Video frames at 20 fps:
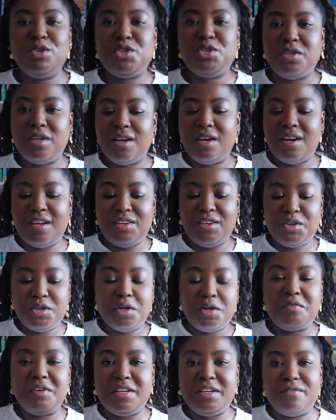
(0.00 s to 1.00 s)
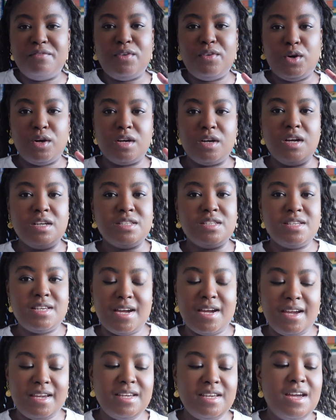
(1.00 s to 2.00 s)
doing another reading vlog
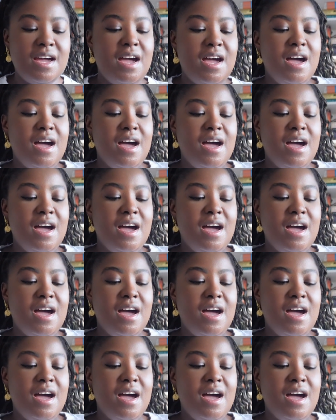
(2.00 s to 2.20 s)
today,